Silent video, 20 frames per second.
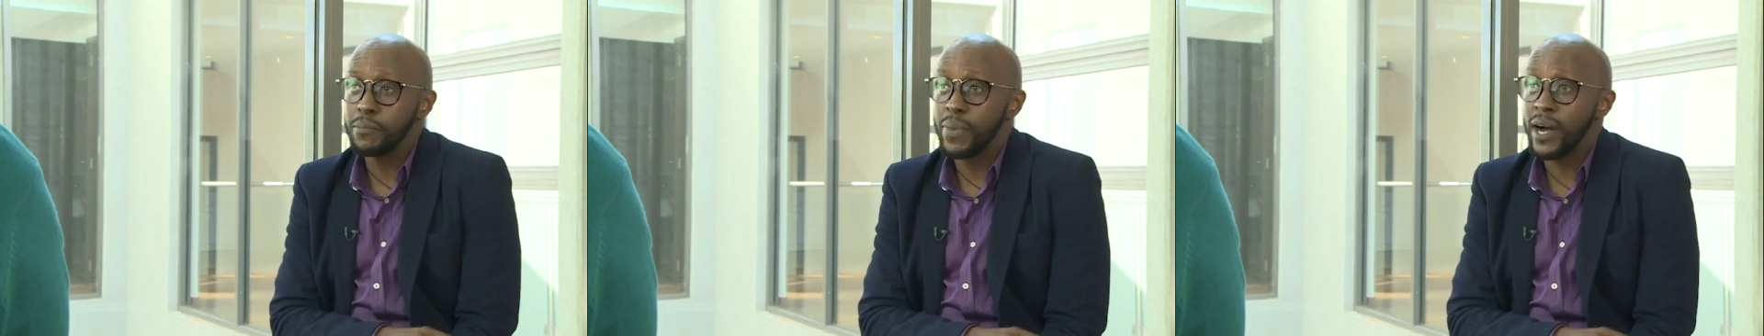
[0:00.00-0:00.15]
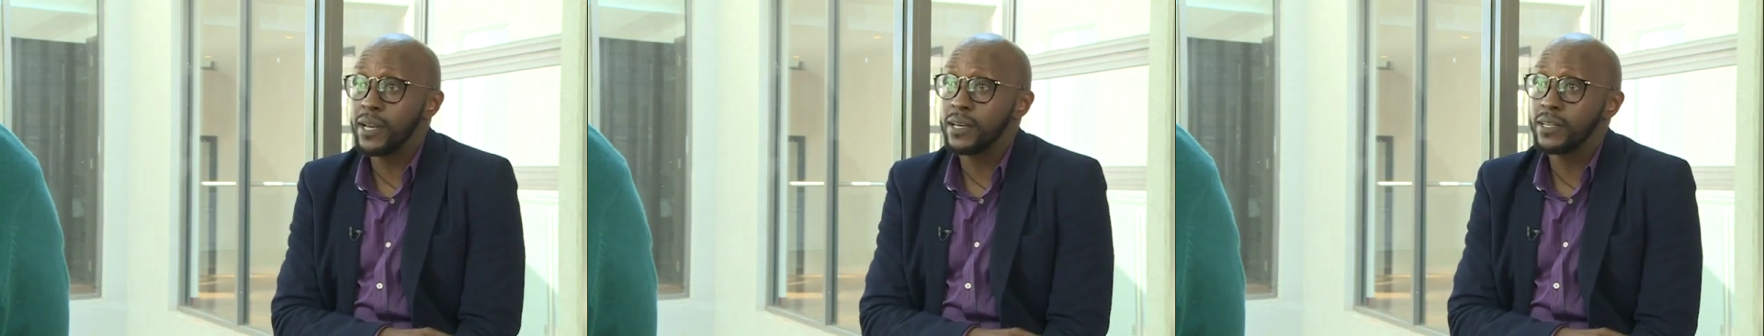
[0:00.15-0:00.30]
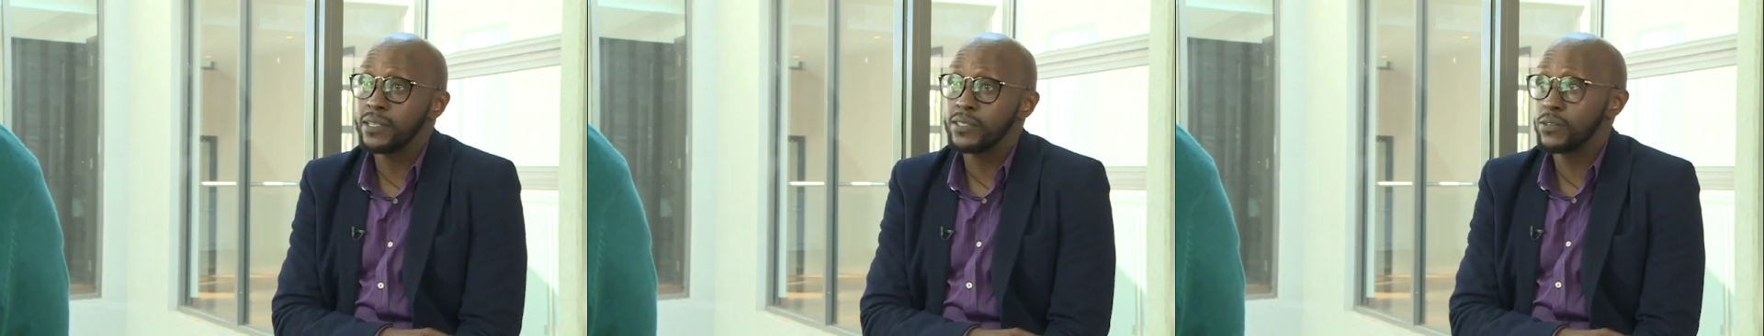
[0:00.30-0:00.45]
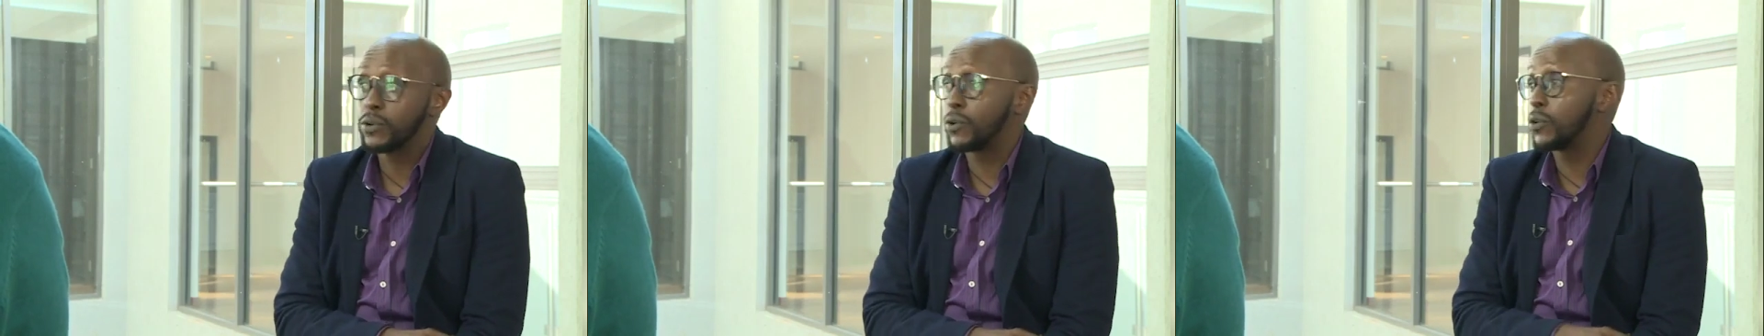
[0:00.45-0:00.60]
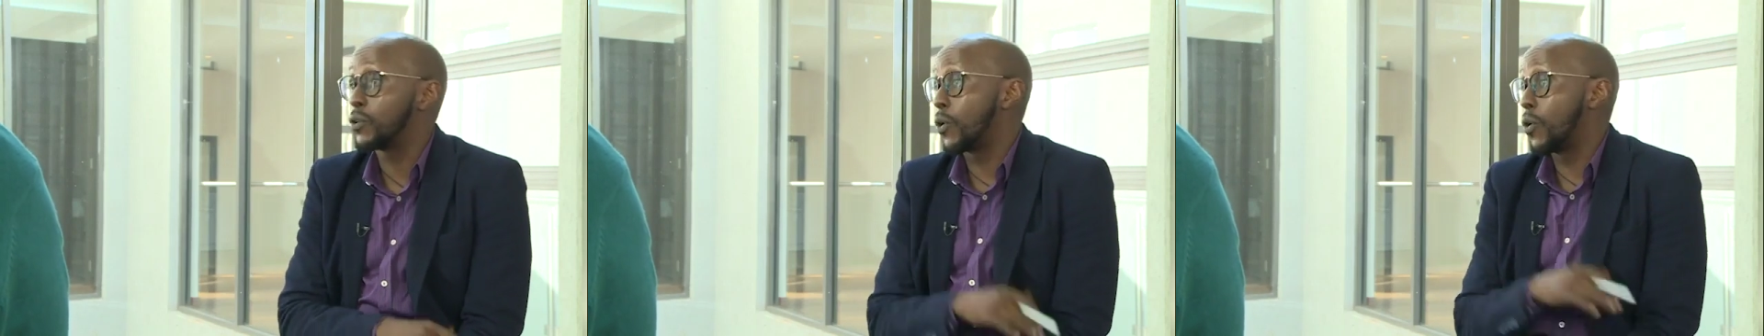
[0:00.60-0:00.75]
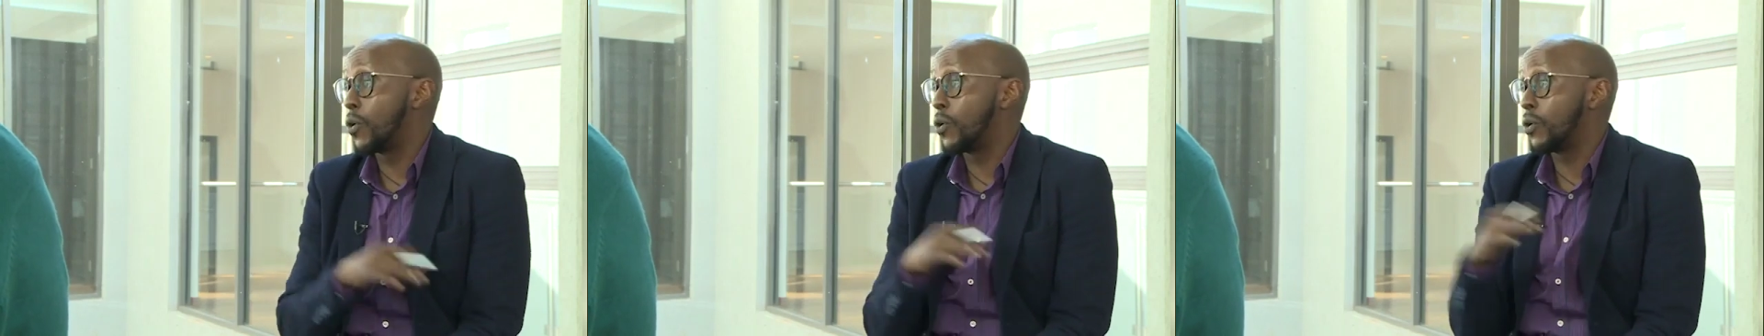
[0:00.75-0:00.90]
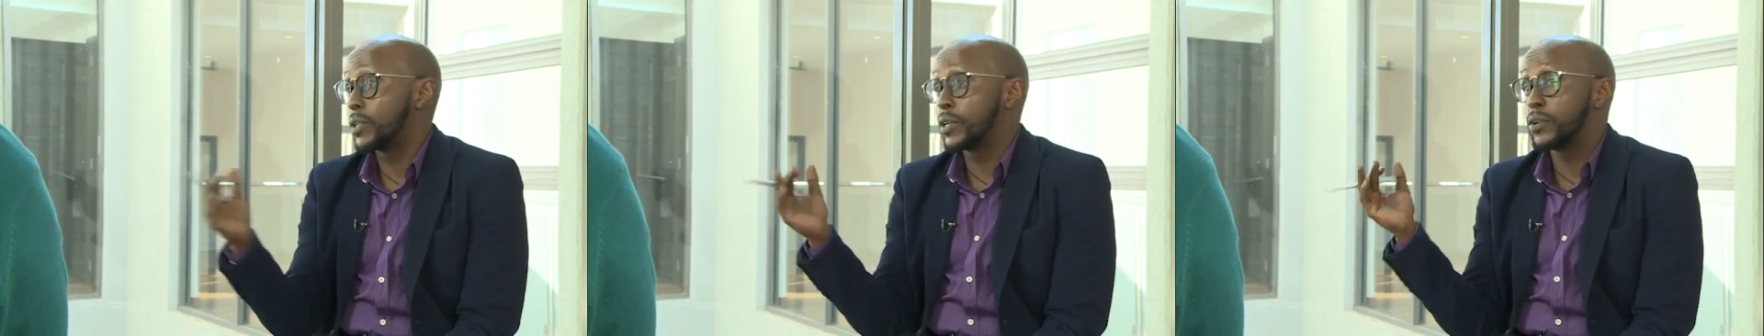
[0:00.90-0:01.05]
panels on
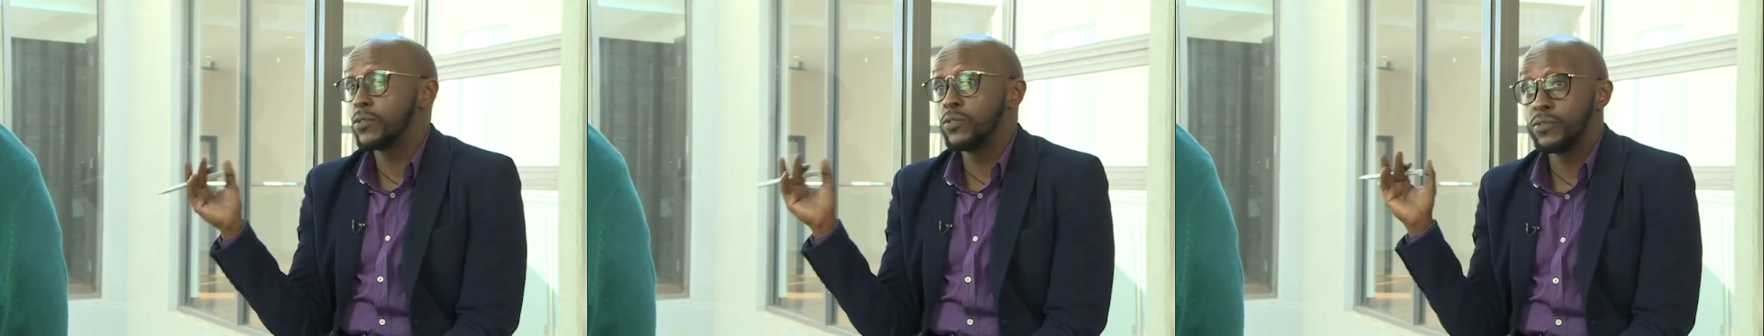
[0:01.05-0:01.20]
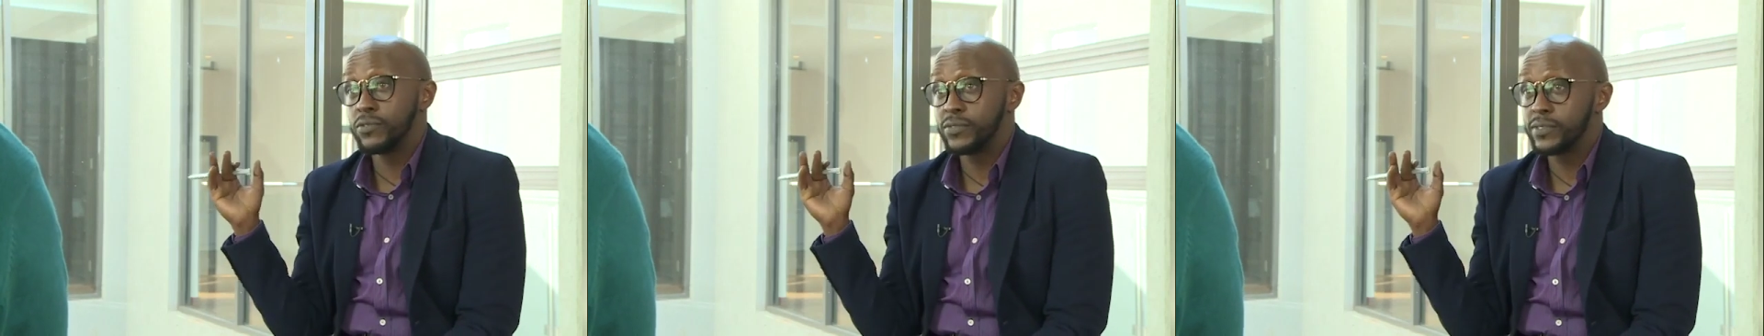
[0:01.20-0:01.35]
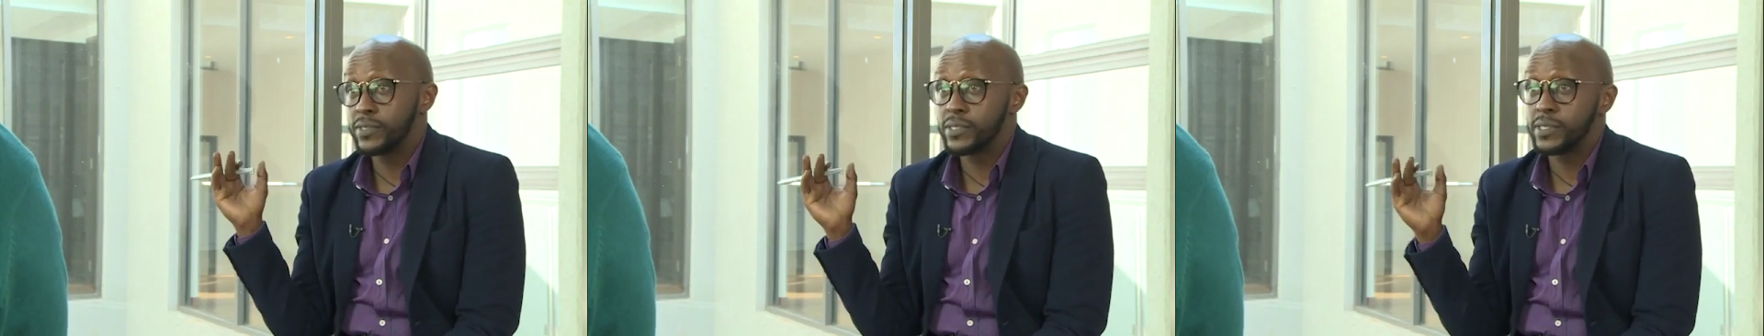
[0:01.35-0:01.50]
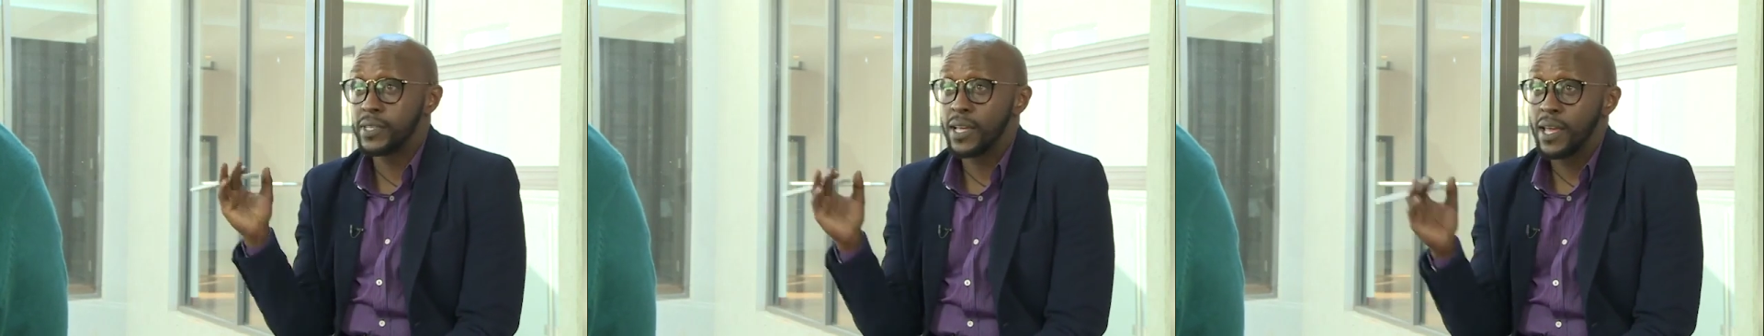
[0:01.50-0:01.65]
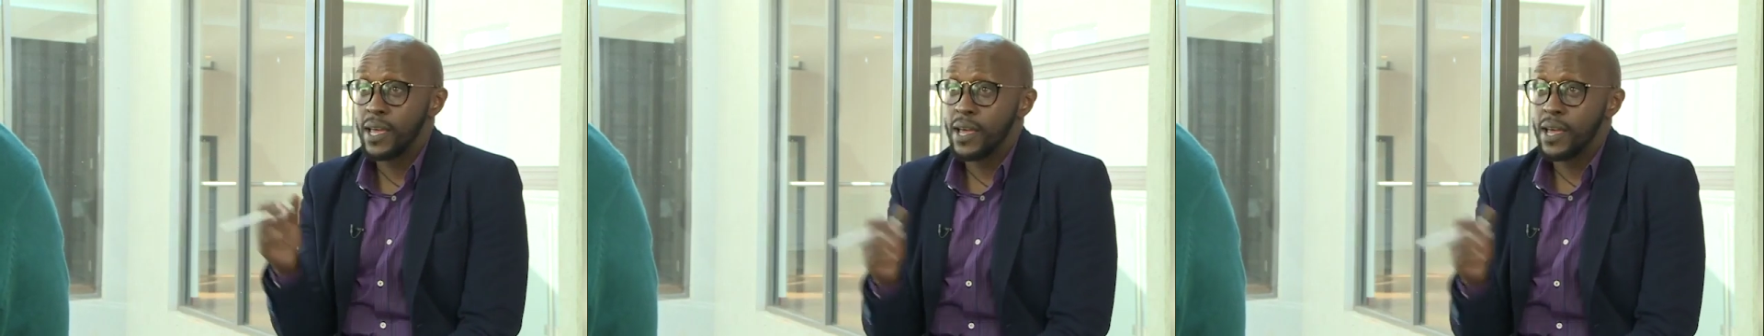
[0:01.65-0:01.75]
all the roofs.